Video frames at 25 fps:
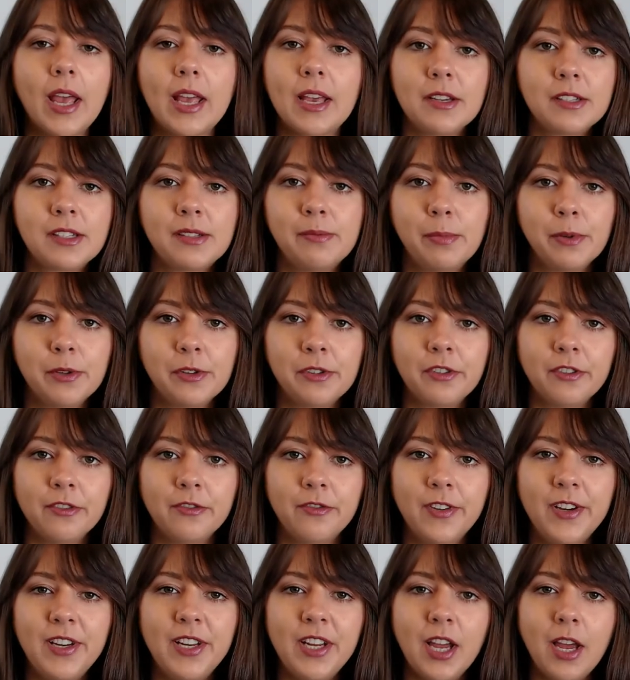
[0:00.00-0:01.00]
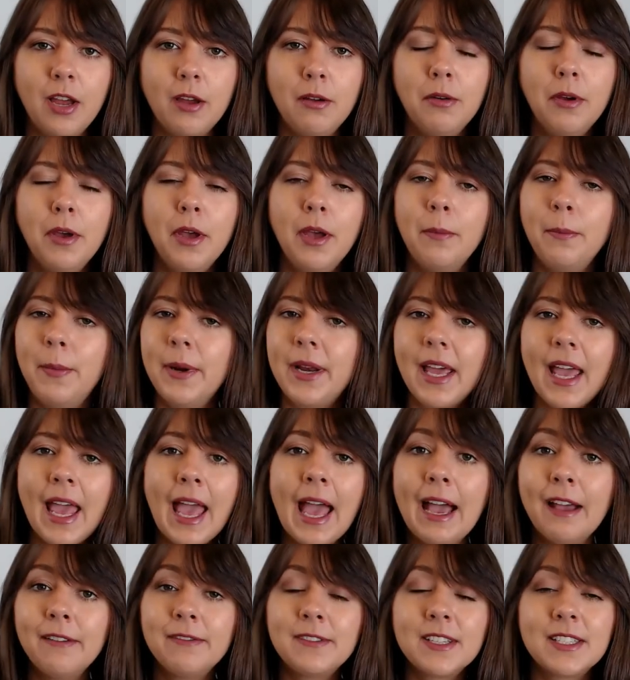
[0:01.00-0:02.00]
way a sponsored video, but I
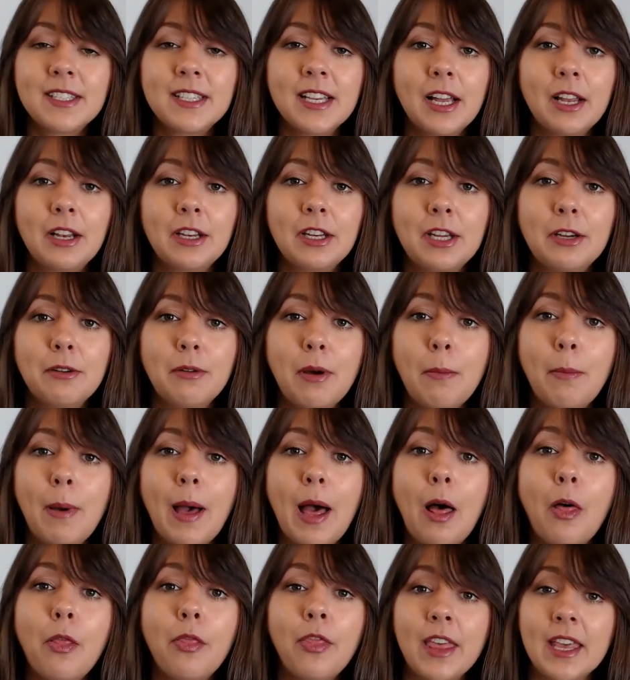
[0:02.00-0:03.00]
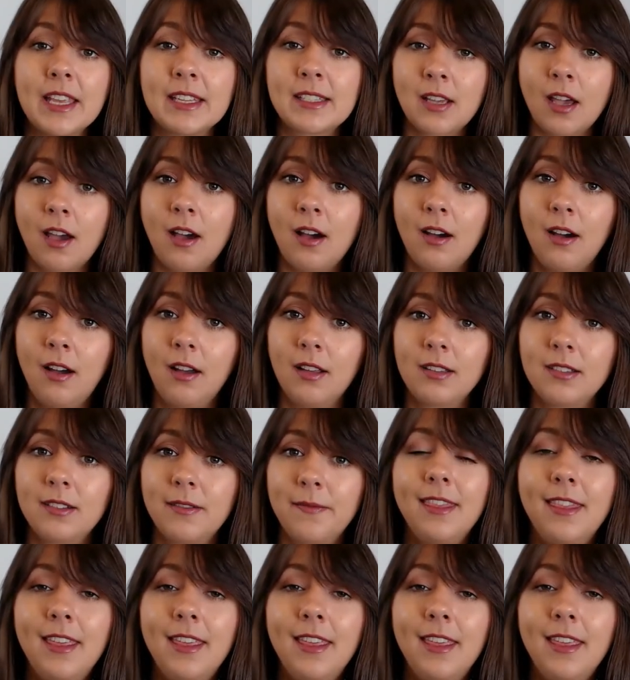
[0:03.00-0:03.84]
have to tell you about this card.